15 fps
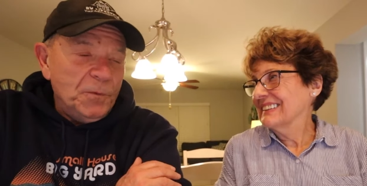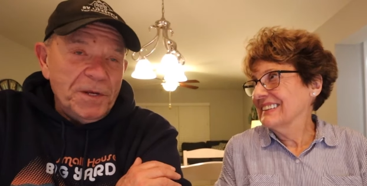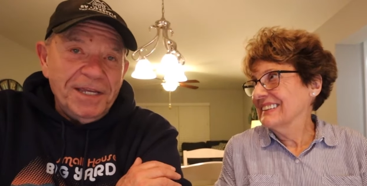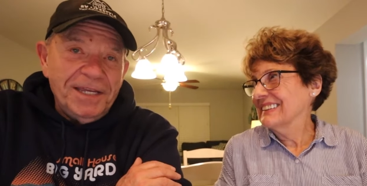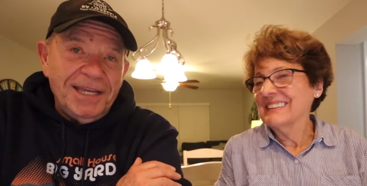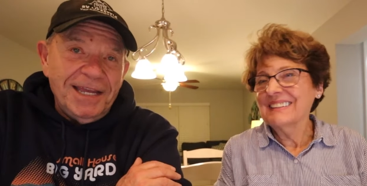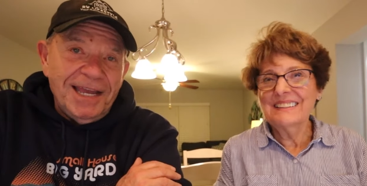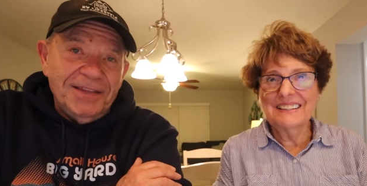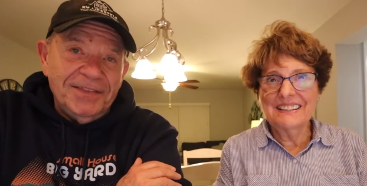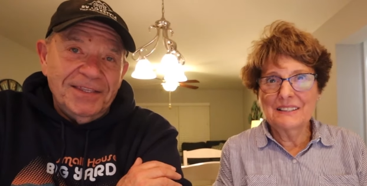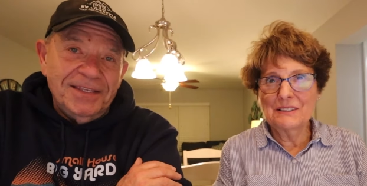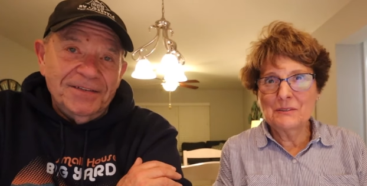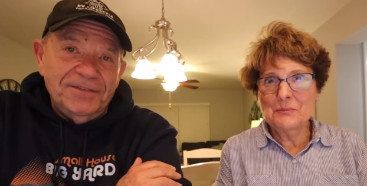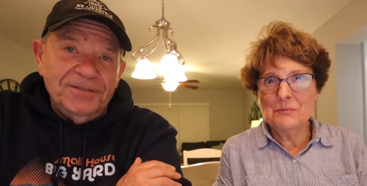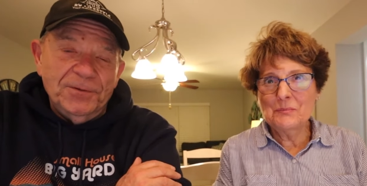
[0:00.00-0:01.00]
Speaker 1: week at
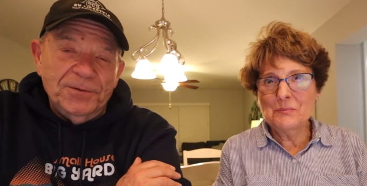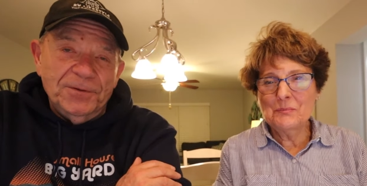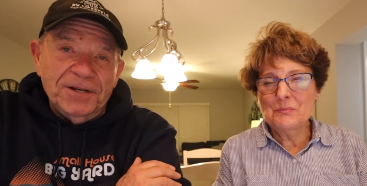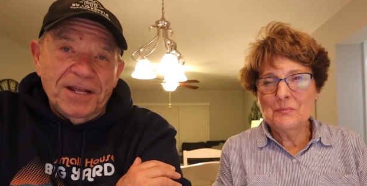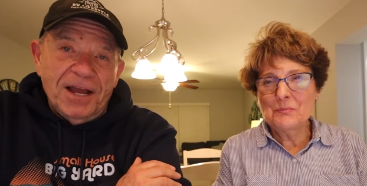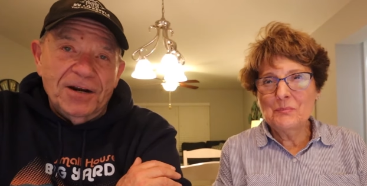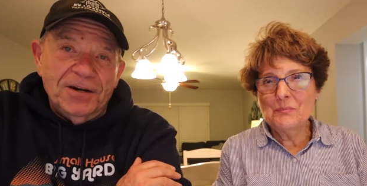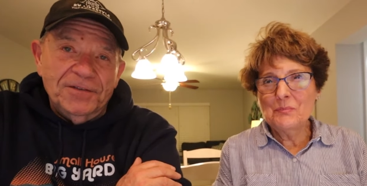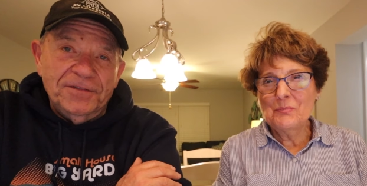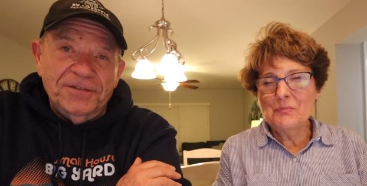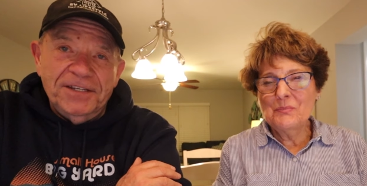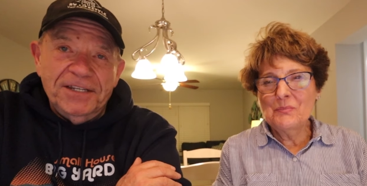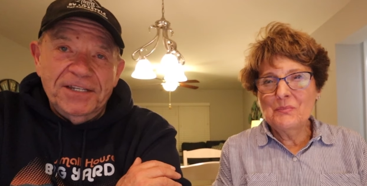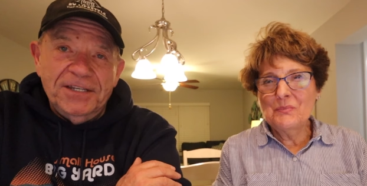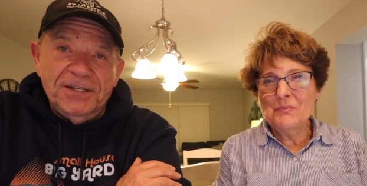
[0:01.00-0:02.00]
the Florida R
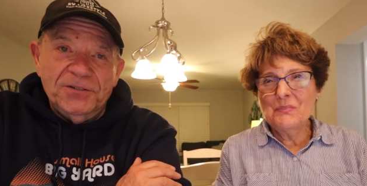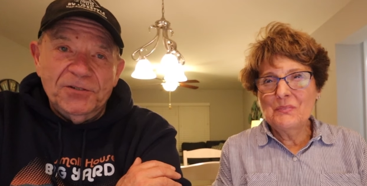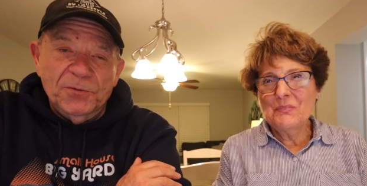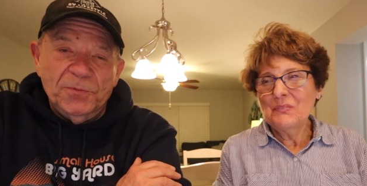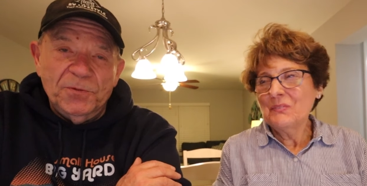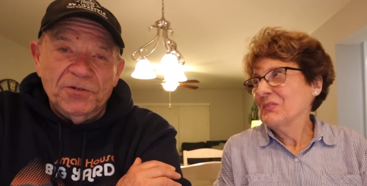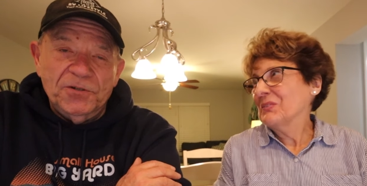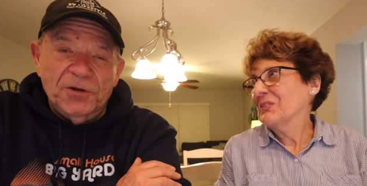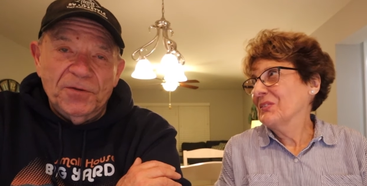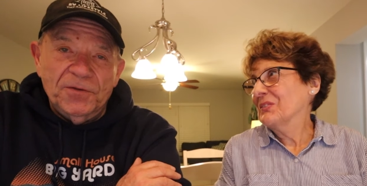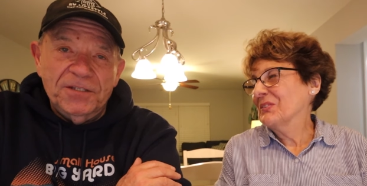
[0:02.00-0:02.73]
V Super Show.